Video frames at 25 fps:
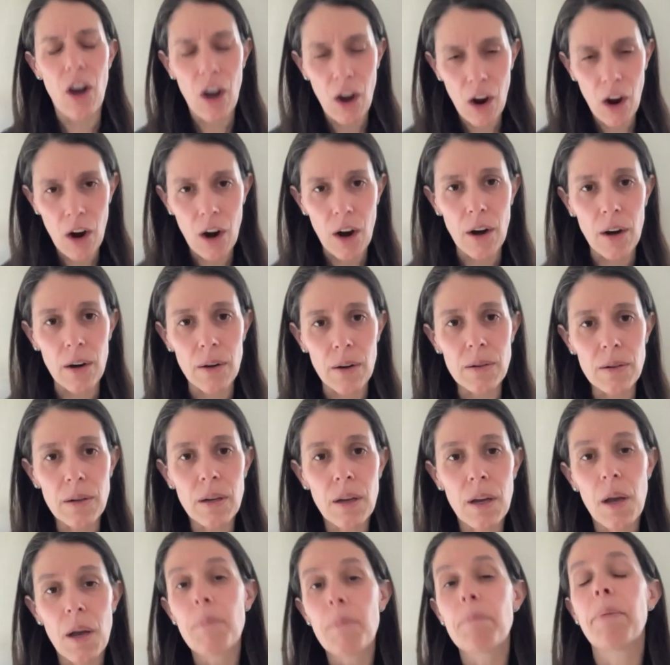
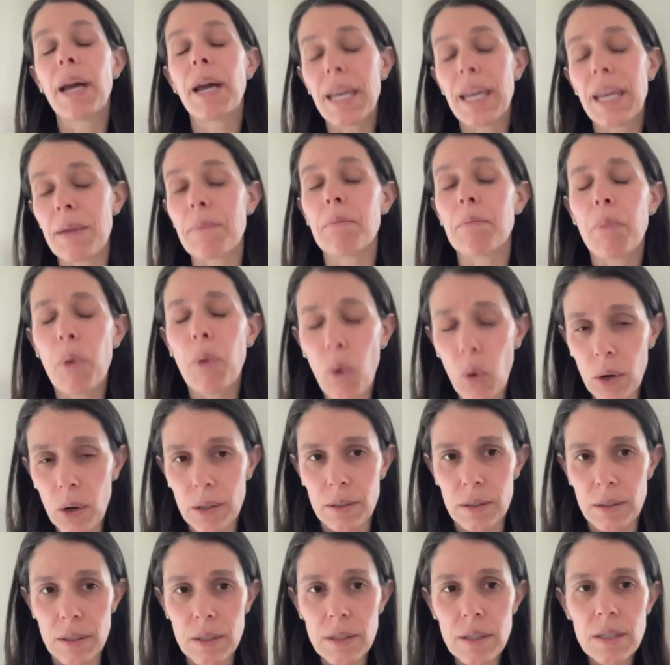hard, but
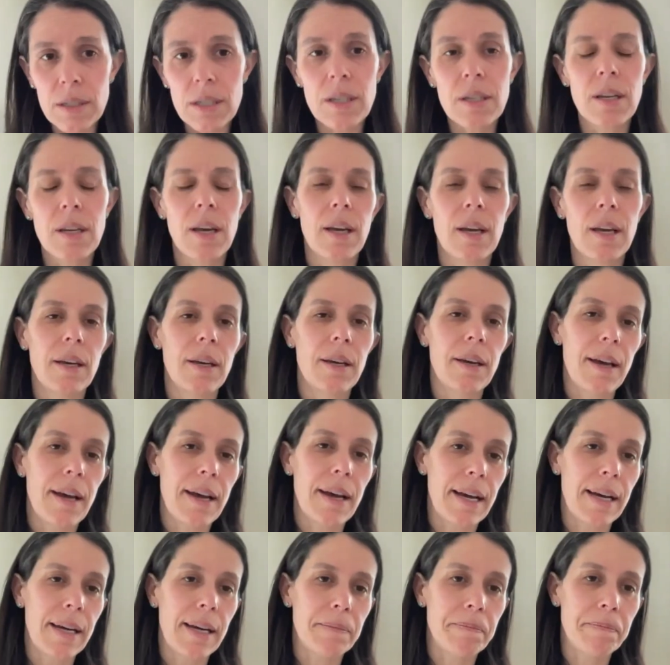important.
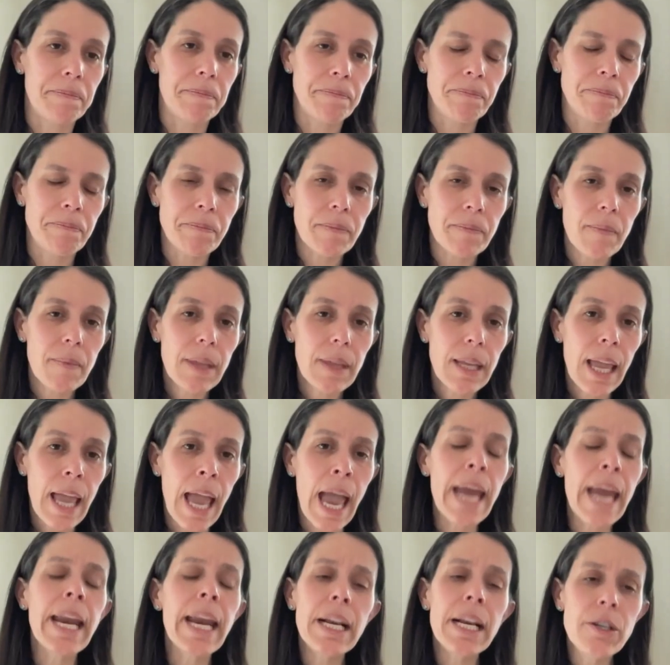And
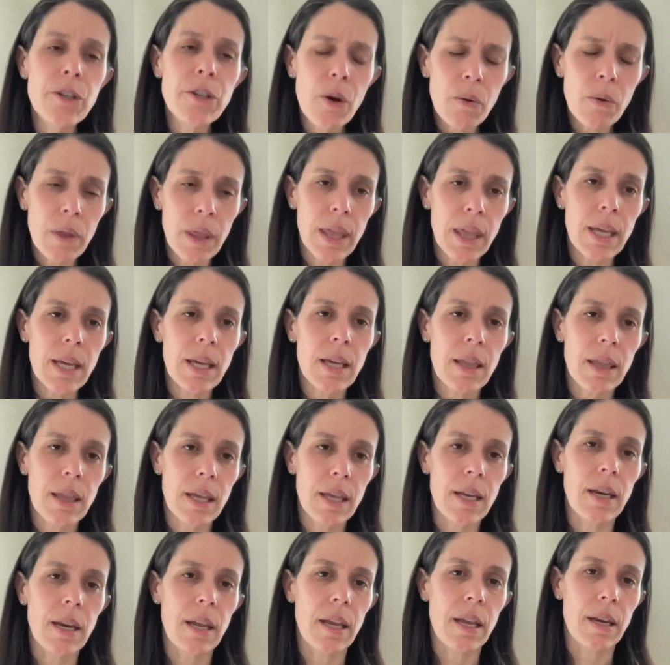I don't think
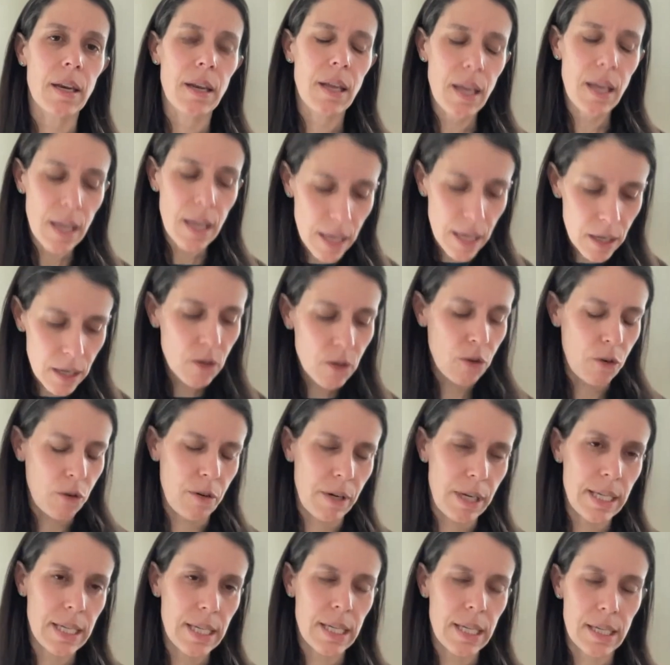that it
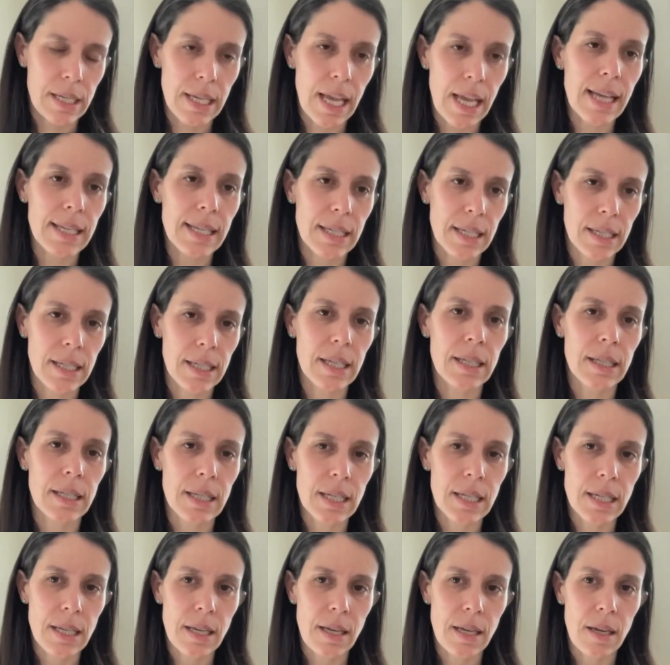increases
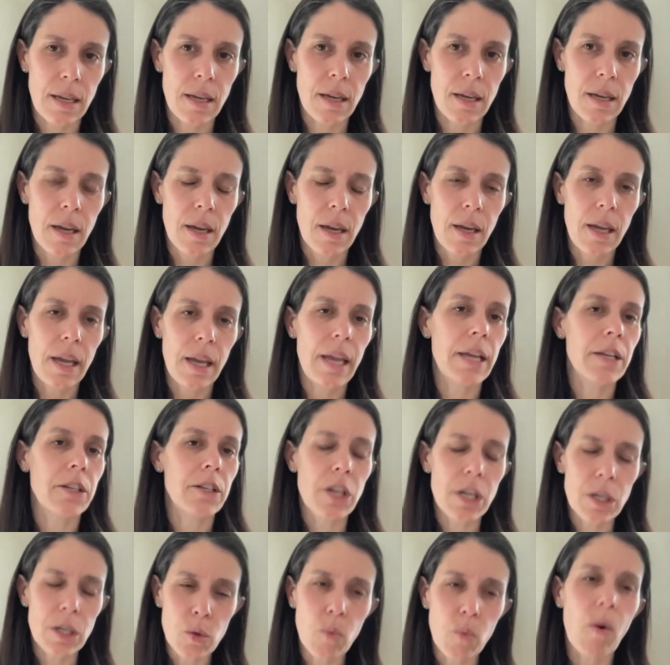hesitancy,
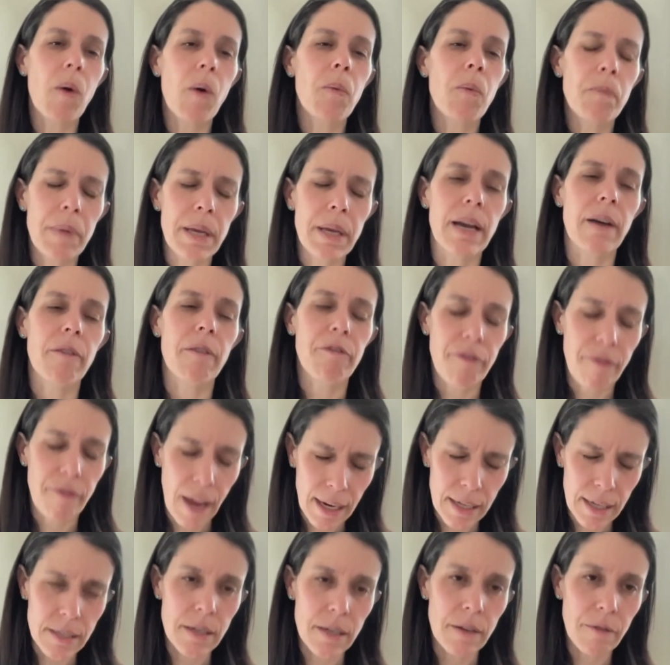it just won't be
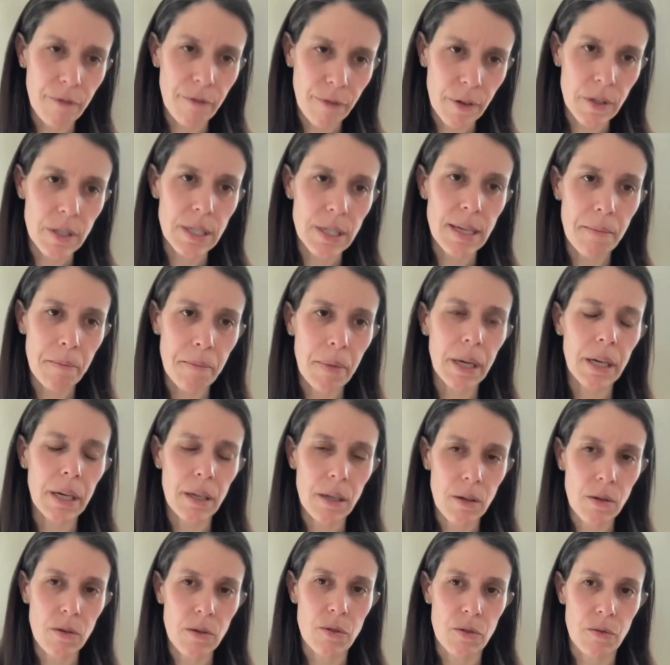effective for
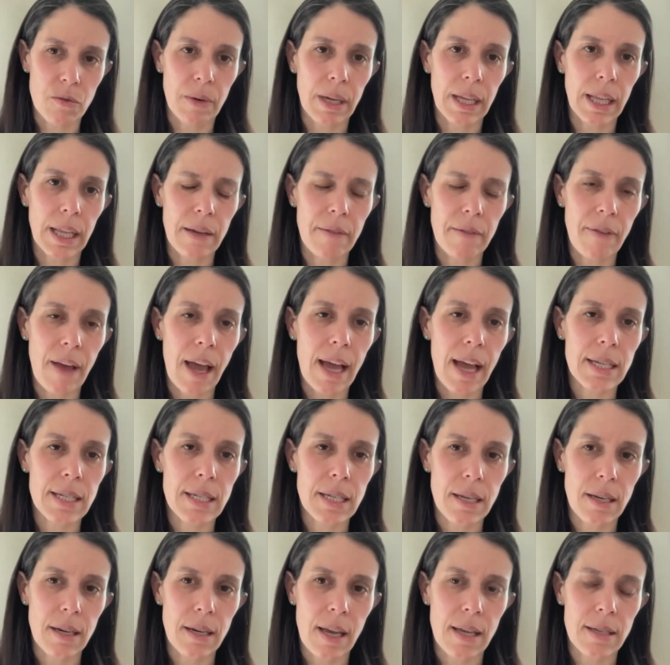somebody who's really
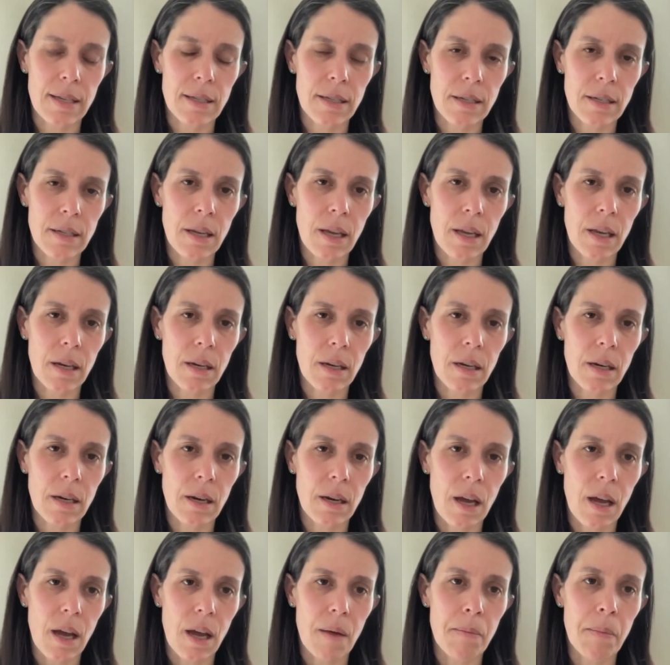vaccine hesitant.
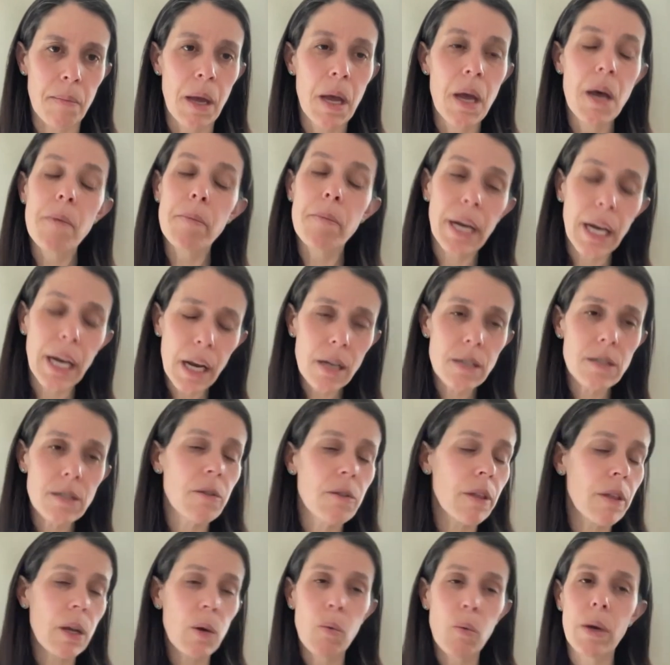But I
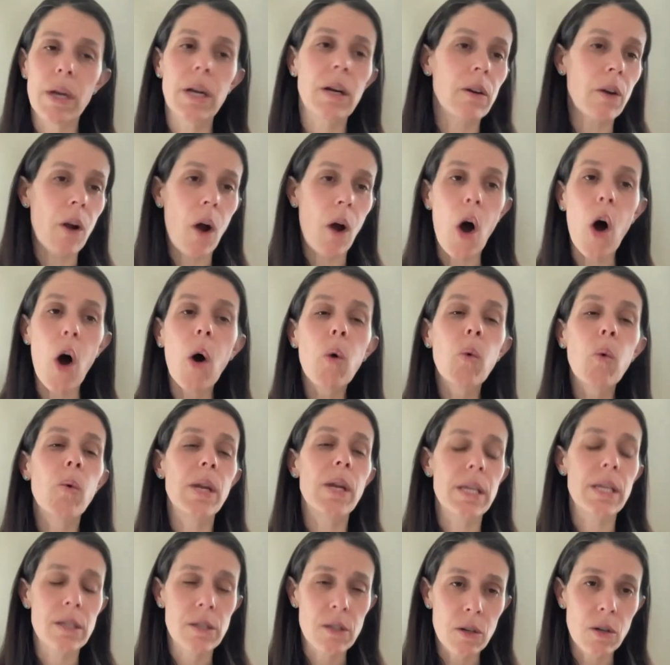also think we don't
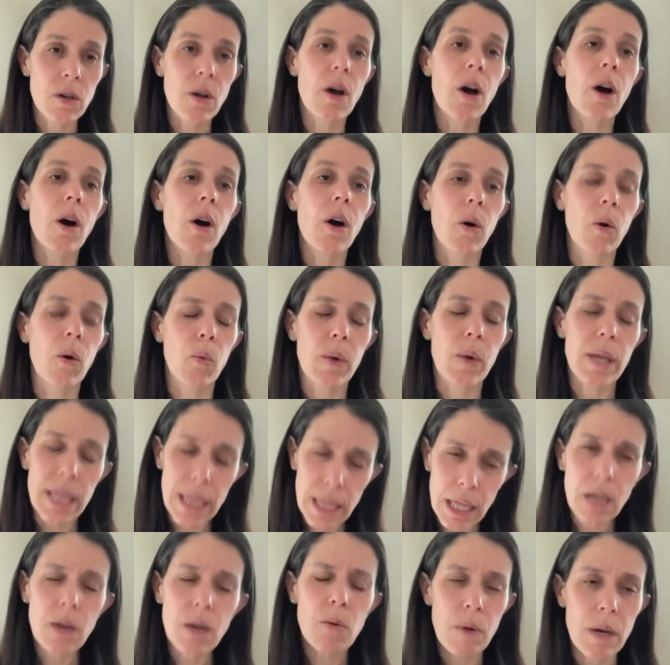always know, we
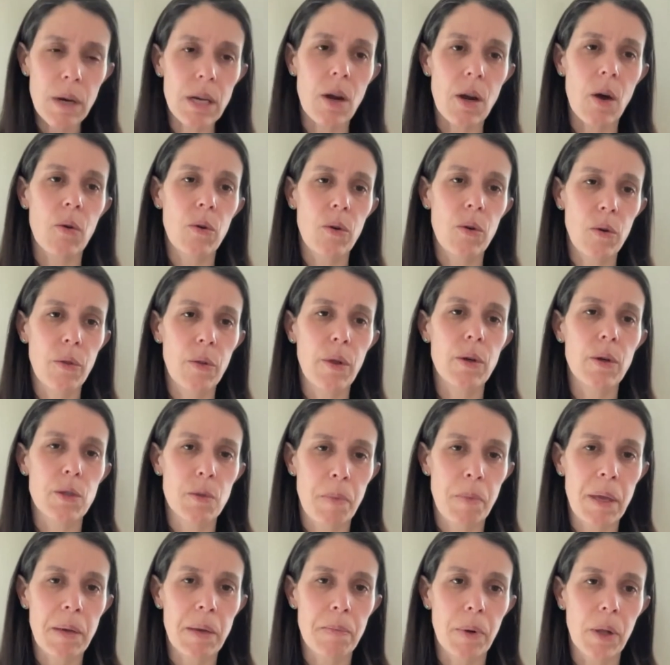think we know who
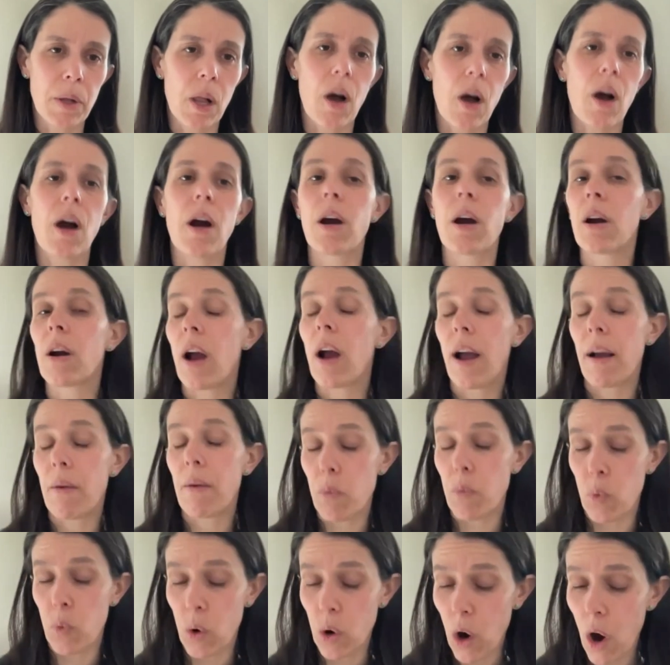those people are.
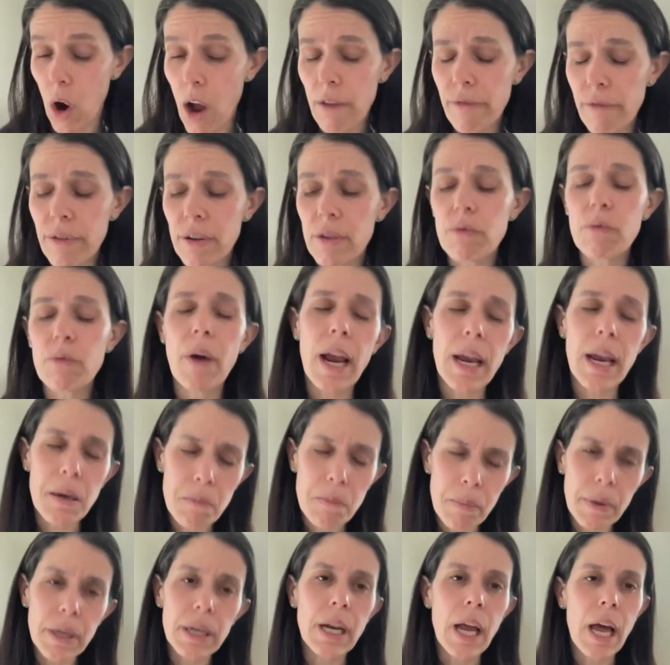We're often
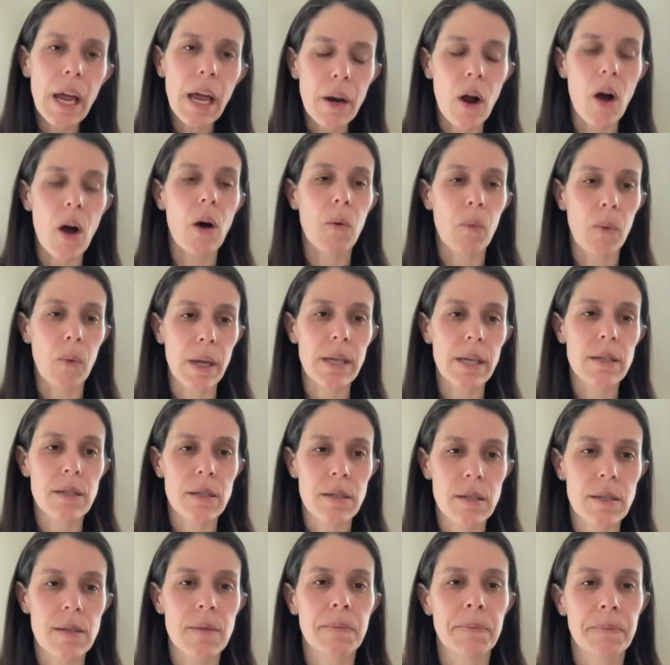right, but not
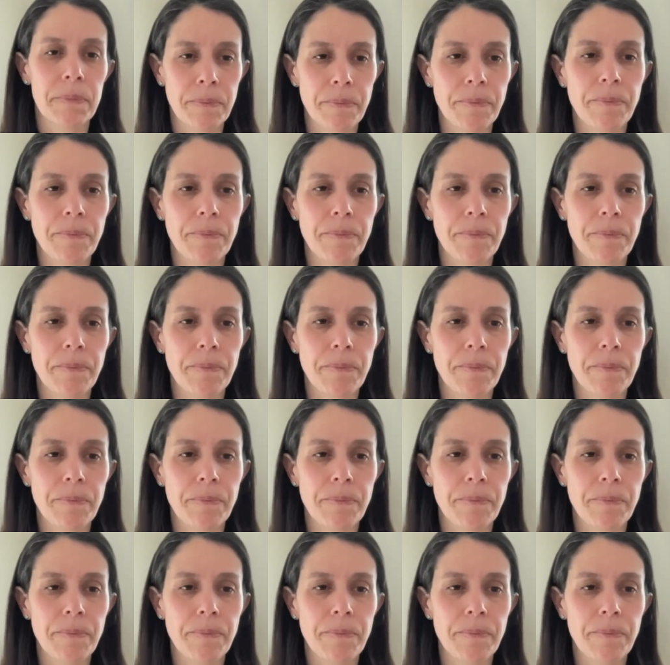always.